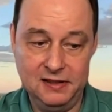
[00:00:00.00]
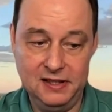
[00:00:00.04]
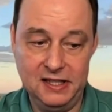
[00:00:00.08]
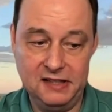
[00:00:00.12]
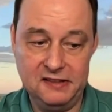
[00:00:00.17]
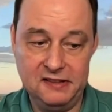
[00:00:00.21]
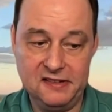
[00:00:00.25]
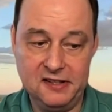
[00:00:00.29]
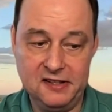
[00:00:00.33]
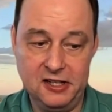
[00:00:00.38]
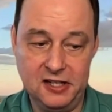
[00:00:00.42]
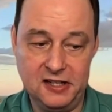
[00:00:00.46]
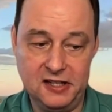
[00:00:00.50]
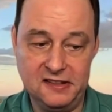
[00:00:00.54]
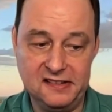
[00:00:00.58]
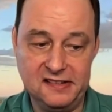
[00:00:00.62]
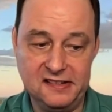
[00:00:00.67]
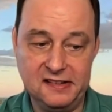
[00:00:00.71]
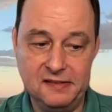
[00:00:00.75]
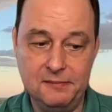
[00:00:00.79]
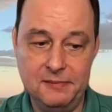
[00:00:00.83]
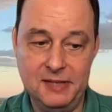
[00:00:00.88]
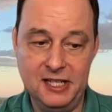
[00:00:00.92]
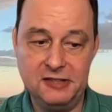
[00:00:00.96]
let's talk a
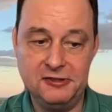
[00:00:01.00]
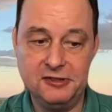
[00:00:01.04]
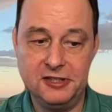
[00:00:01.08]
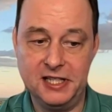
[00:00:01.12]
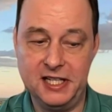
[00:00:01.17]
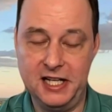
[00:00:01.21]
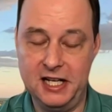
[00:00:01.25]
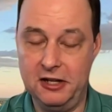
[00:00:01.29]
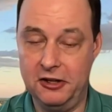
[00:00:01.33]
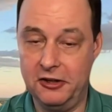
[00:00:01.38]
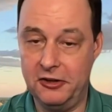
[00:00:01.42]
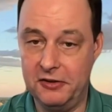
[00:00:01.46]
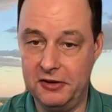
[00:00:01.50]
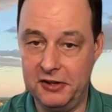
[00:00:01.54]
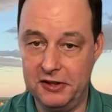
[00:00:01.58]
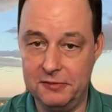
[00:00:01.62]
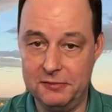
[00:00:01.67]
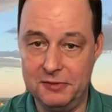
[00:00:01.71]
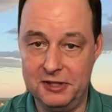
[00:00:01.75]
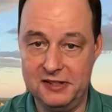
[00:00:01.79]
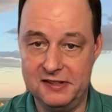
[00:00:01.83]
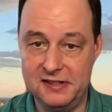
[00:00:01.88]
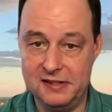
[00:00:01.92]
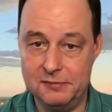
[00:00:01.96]
symmetric
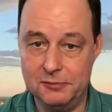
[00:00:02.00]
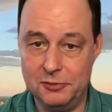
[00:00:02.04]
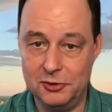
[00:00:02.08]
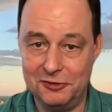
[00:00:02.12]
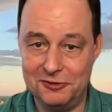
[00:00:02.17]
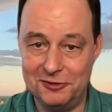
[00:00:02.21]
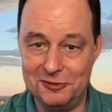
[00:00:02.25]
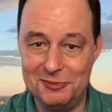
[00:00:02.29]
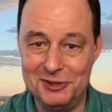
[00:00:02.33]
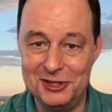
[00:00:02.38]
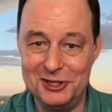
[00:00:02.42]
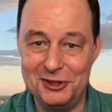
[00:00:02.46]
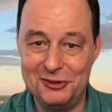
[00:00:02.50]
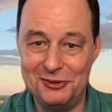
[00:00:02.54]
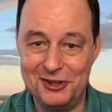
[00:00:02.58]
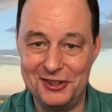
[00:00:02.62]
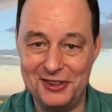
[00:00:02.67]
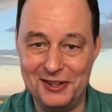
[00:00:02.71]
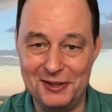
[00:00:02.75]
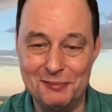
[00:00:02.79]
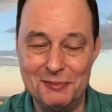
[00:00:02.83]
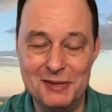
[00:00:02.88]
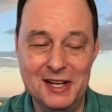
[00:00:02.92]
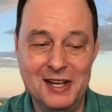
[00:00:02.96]
algorithm because I'm more familiar
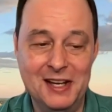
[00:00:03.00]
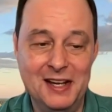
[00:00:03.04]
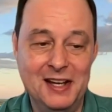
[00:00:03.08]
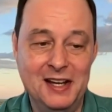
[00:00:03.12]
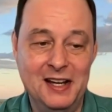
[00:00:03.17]
with them.